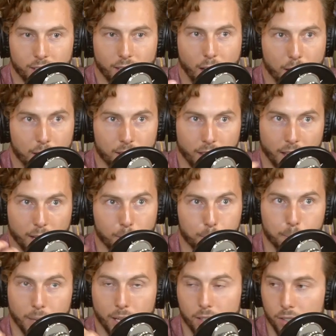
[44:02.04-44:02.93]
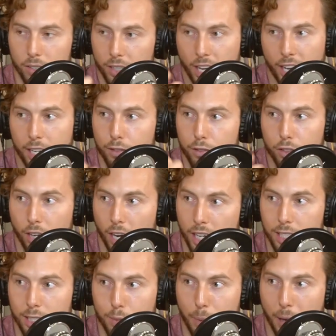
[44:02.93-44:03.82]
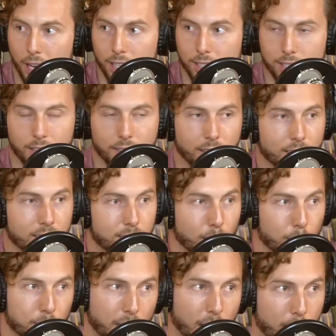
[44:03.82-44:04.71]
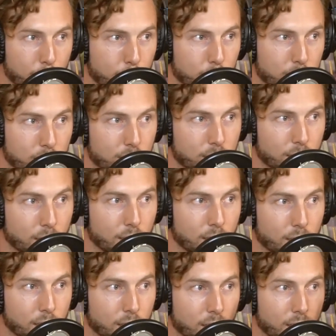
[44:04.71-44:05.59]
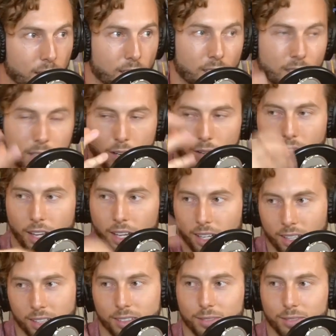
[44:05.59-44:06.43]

that like middle kind of gray space, and that sometimes, you know, like